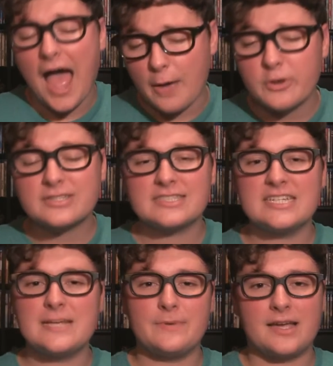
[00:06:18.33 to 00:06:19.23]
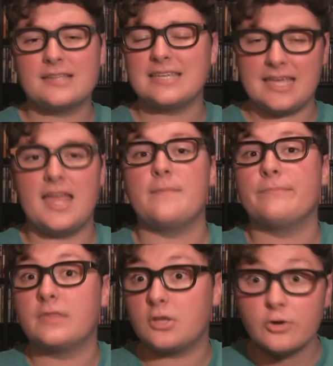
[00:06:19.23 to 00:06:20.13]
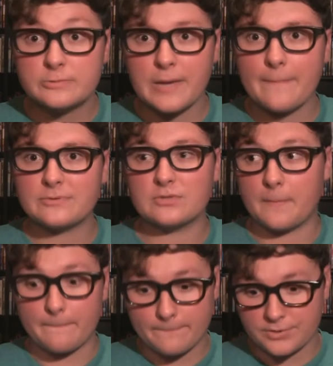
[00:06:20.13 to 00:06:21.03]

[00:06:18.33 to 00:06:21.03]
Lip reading: I will see it because, again, Goosebumps was a